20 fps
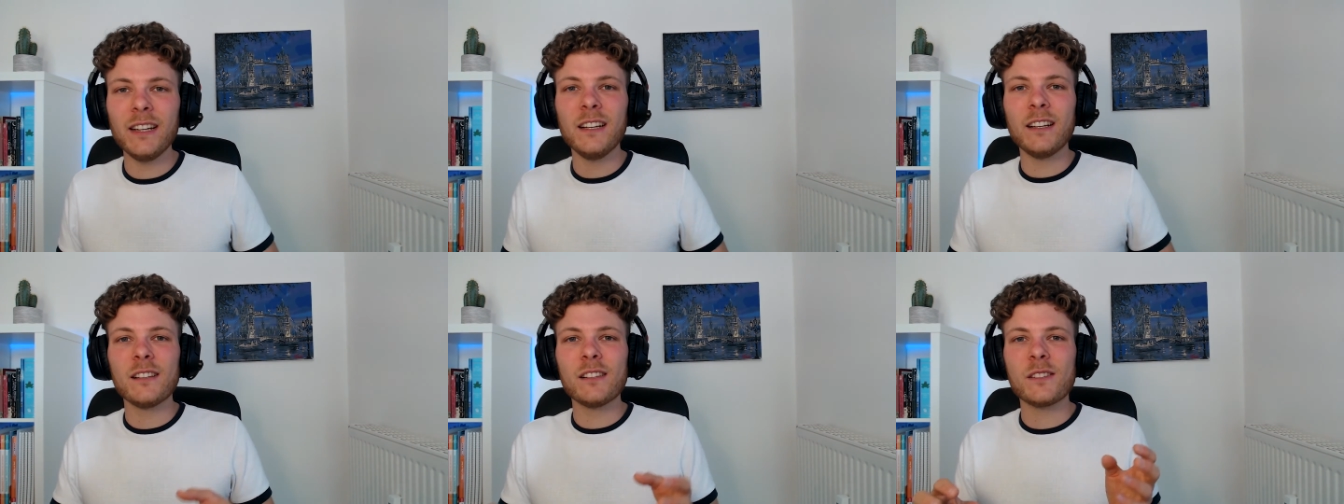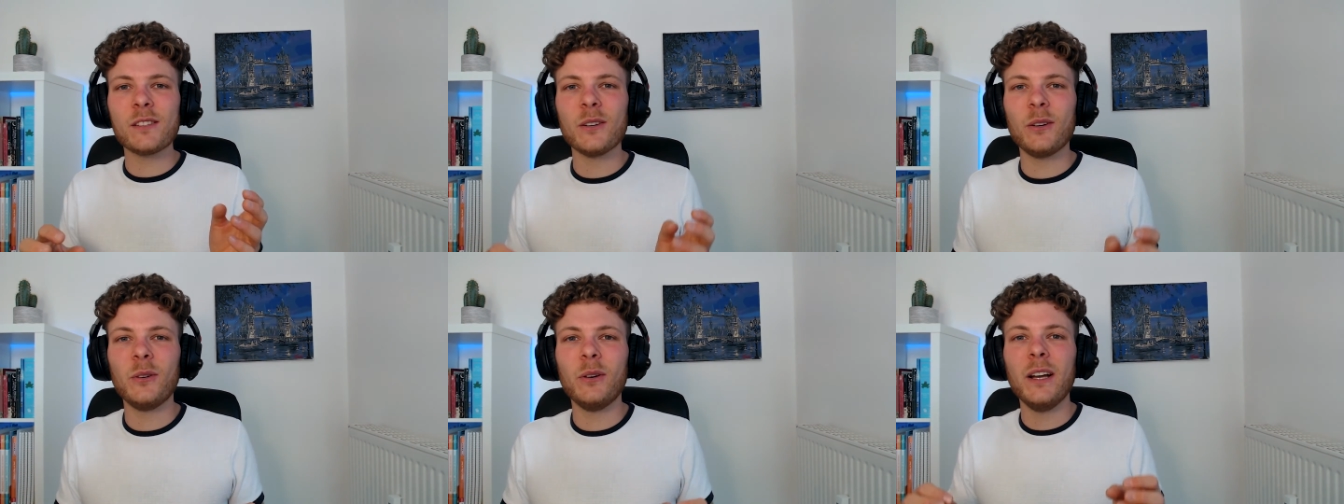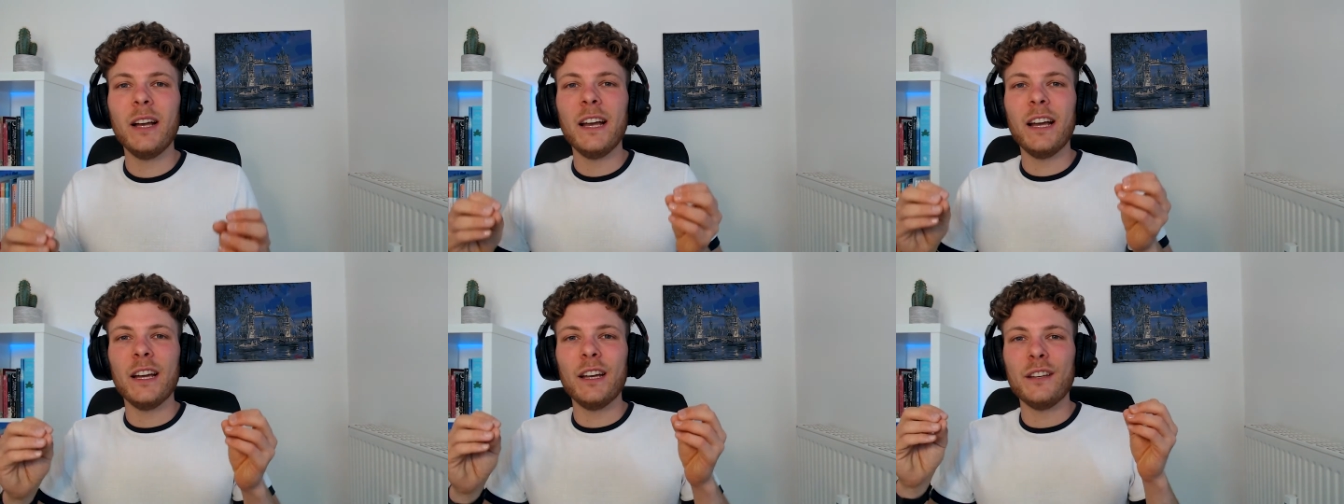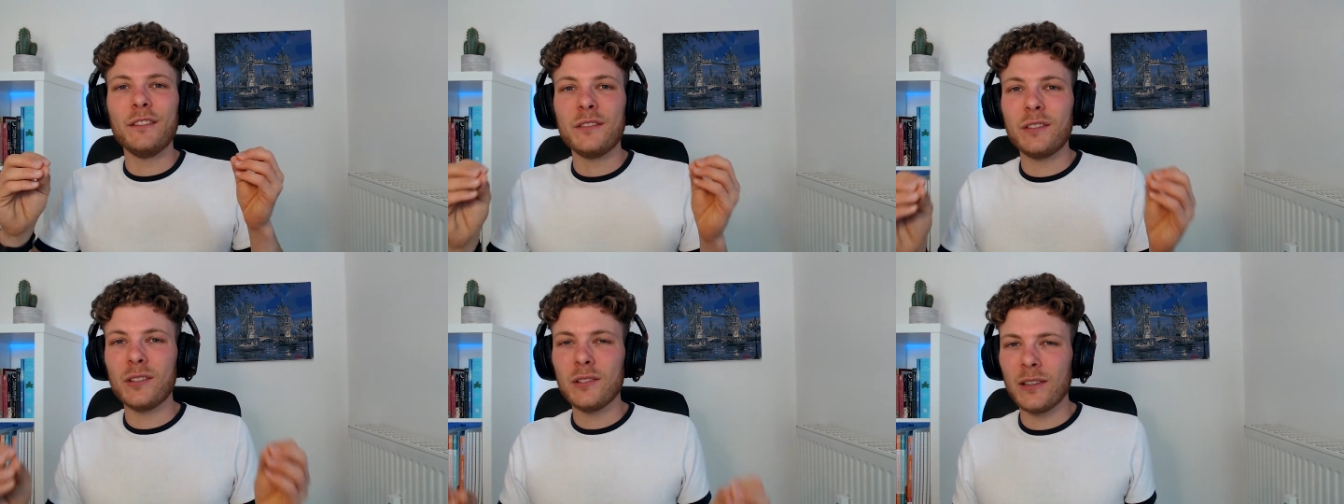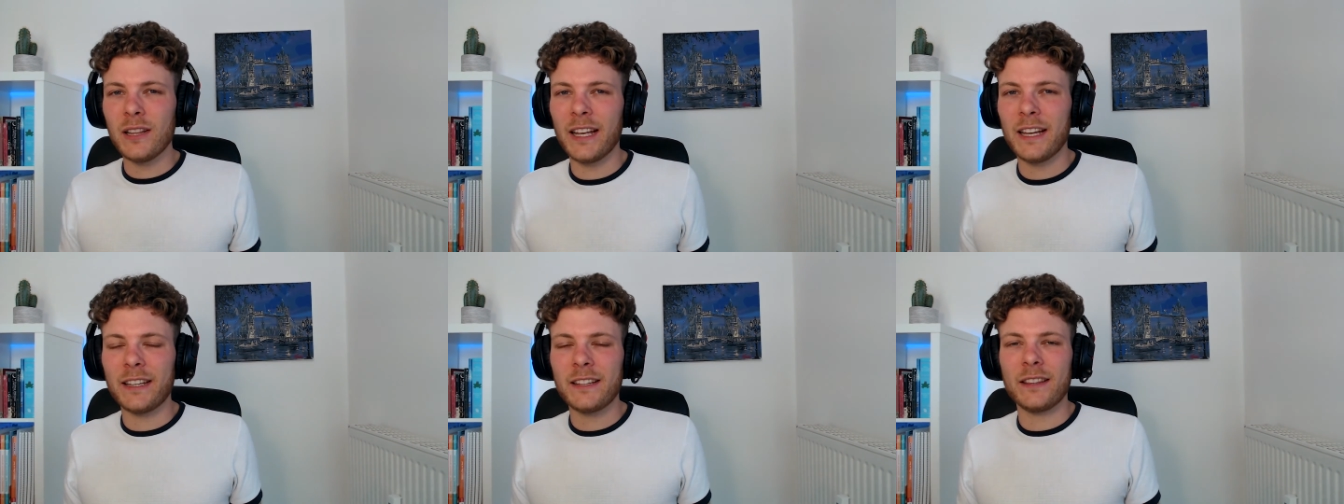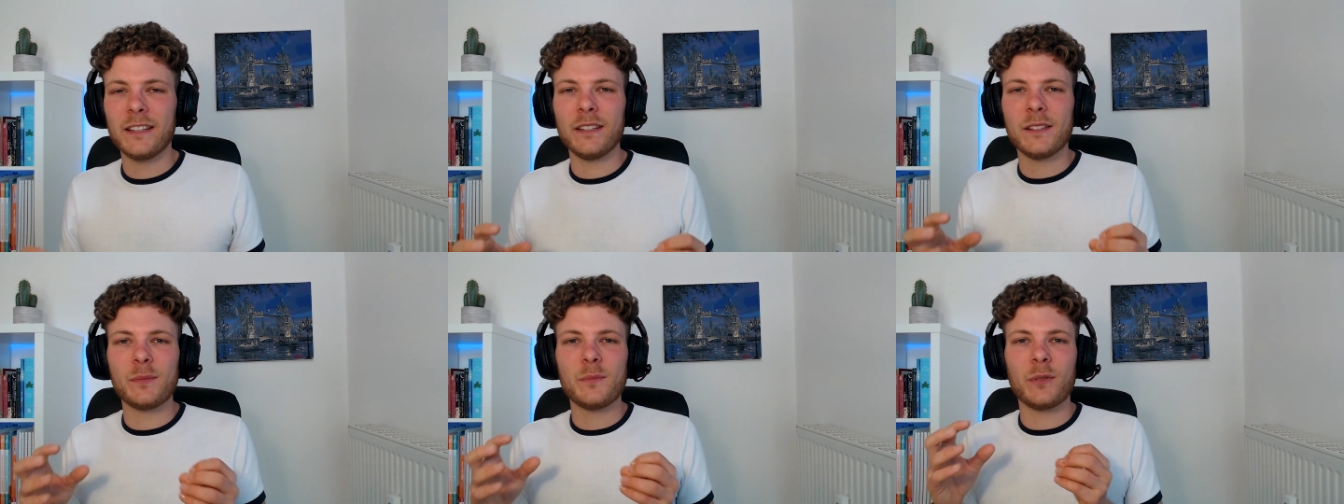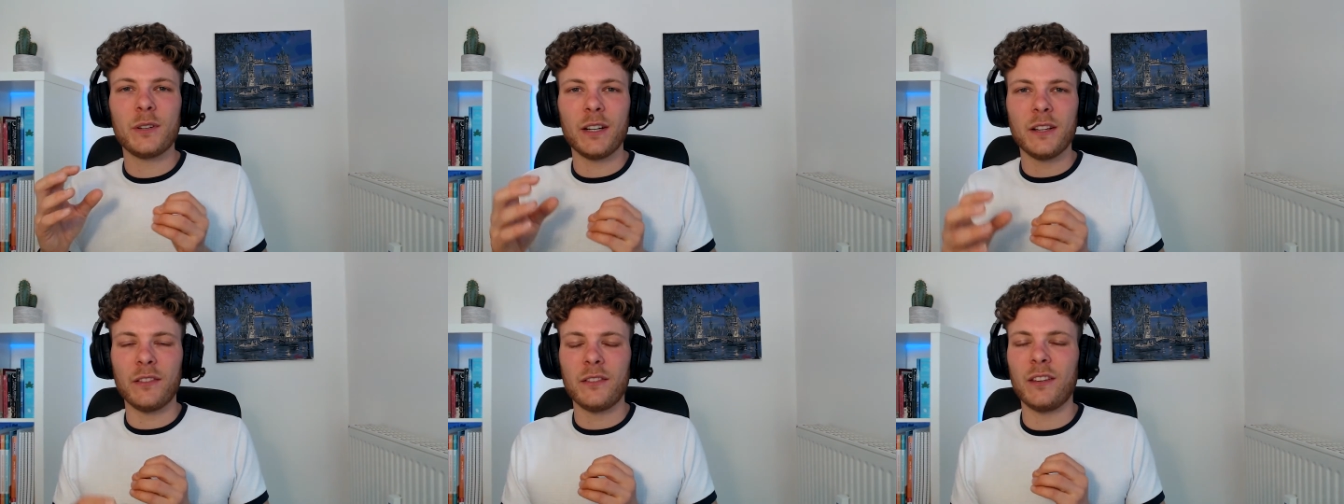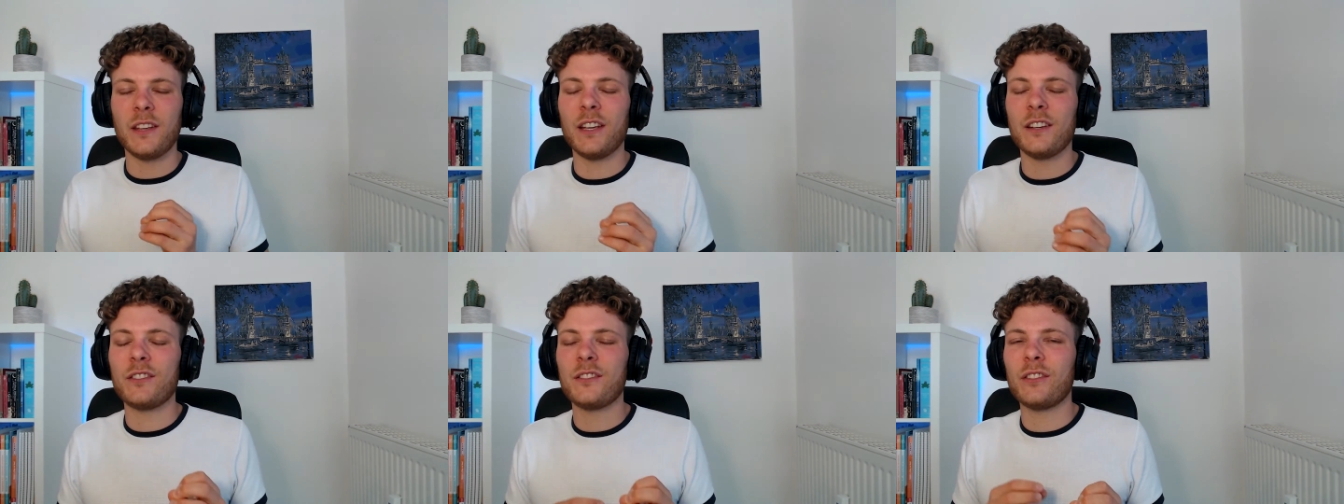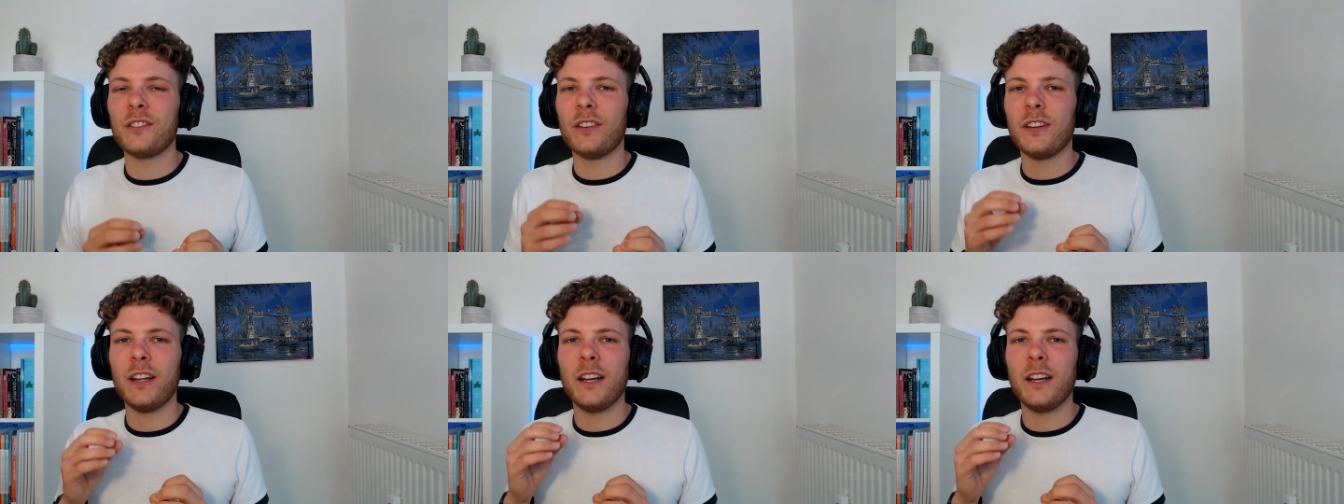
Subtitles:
So if you like this pronunciation